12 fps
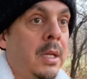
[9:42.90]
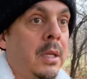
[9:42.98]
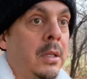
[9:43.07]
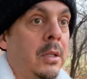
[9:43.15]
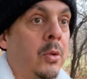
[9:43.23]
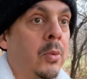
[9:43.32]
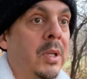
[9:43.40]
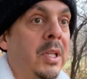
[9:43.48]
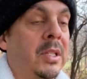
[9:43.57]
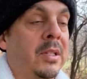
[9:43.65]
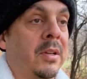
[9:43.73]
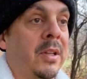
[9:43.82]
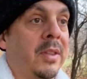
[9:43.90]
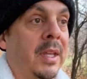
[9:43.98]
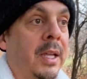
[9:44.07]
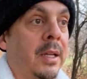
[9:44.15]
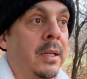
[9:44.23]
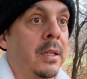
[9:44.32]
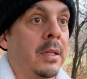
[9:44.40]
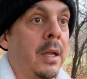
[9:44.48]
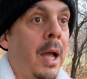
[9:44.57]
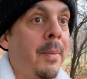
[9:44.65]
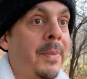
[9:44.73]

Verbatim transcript: you really start to think I'm,